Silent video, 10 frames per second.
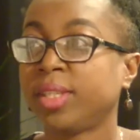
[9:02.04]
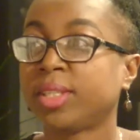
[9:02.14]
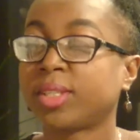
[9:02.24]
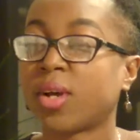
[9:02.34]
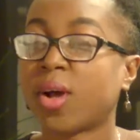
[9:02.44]

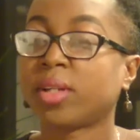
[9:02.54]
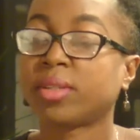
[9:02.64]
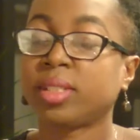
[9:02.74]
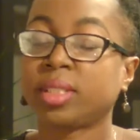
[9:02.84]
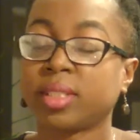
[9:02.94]
So all
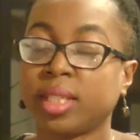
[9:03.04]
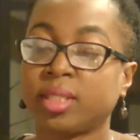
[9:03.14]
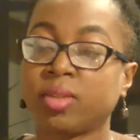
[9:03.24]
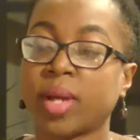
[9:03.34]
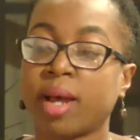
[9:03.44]
of these
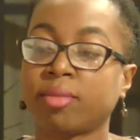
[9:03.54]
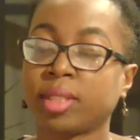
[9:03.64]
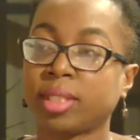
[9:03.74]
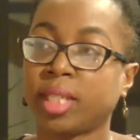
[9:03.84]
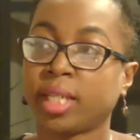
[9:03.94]
things you have
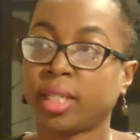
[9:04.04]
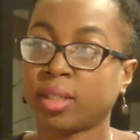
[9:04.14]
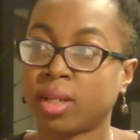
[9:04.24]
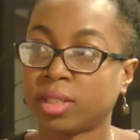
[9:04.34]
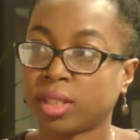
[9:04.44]
to take
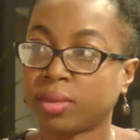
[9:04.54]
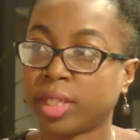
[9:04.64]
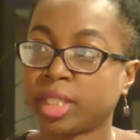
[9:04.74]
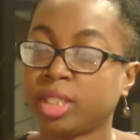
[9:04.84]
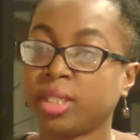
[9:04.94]
into
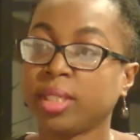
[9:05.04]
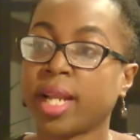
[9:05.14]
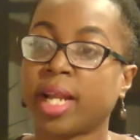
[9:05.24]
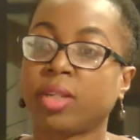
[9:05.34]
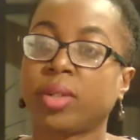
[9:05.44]
consideration
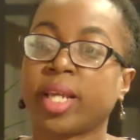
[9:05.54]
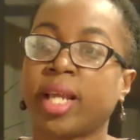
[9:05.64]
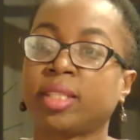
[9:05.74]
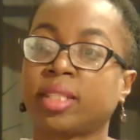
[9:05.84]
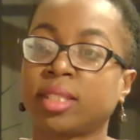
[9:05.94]
and you
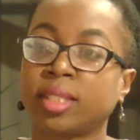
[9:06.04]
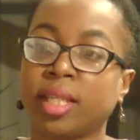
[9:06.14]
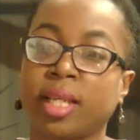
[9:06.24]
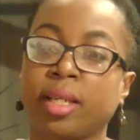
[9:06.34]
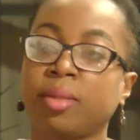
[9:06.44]
can't just
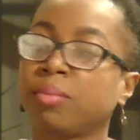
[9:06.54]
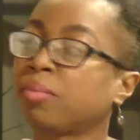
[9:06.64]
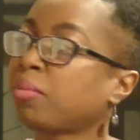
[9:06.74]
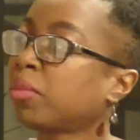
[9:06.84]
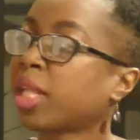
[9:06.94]
say,
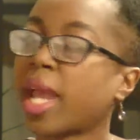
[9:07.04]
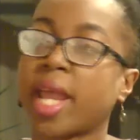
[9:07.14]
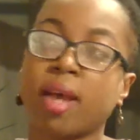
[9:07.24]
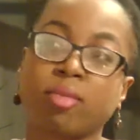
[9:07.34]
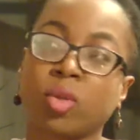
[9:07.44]
I
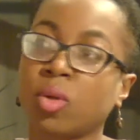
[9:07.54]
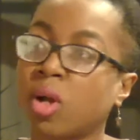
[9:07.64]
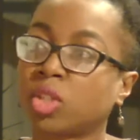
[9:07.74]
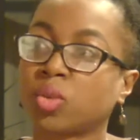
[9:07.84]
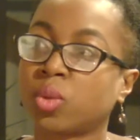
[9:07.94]
have no
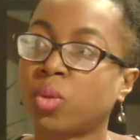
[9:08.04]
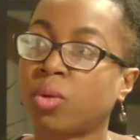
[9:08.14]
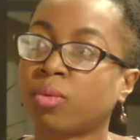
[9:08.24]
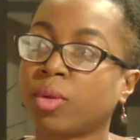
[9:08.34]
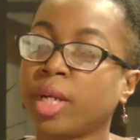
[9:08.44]
control
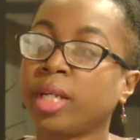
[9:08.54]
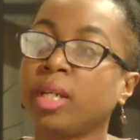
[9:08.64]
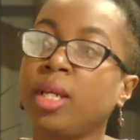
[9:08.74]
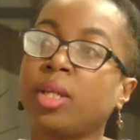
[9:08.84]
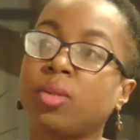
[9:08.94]
over it.
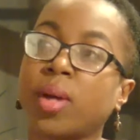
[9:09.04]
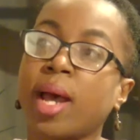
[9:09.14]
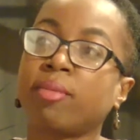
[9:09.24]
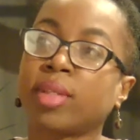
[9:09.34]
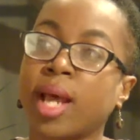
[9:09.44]
You
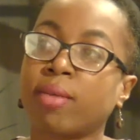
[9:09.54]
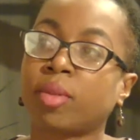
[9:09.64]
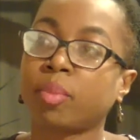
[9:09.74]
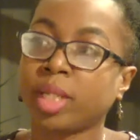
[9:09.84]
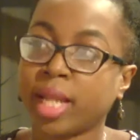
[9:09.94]
have to have
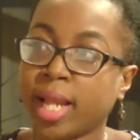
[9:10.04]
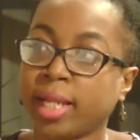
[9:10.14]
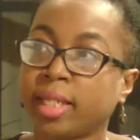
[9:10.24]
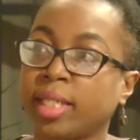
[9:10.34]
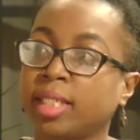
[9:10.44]
a
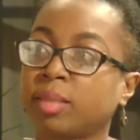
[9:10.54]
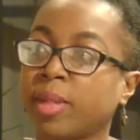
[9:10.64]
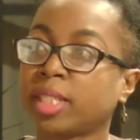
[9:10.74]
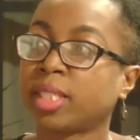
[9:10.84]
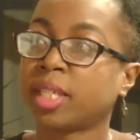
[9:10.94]
plan and
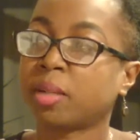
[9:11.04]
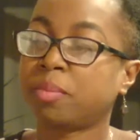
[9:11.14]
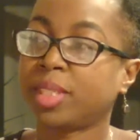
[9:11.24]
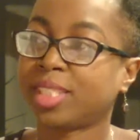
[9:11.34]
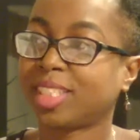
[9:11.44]
especially a
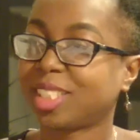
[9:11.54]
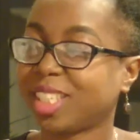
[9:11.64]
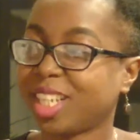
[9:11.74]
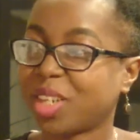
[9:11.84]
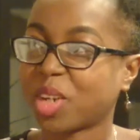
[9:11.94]
business
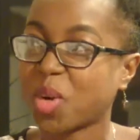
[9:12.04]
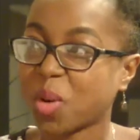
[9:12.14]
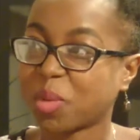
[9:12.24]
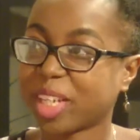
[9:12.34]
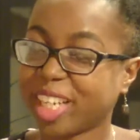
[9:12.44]

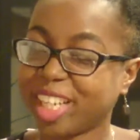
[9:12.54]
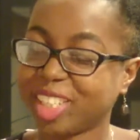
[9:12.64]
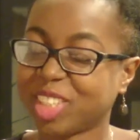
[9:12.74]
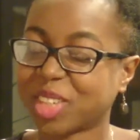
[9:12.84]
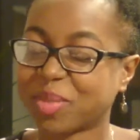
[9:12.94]
incorporated
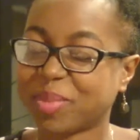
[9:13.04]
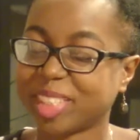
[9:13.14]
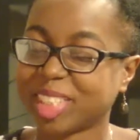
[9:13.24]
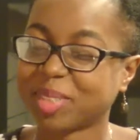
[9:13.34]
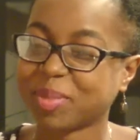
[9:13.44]
into your
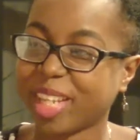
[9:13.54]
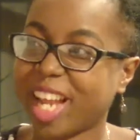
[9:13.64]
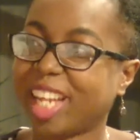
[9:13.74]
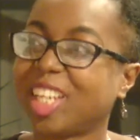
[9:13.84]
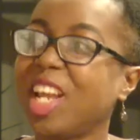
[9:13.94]
business
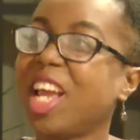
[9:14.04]
plan